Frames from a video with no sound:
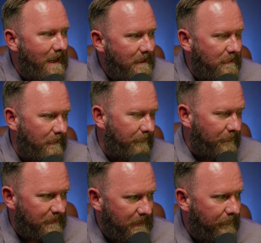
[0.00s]
acre
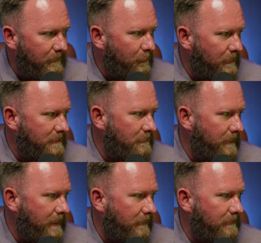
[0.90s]
for
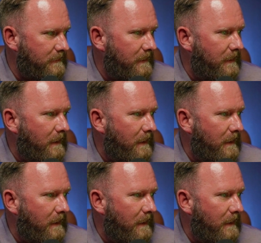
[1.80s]
7.2 acres.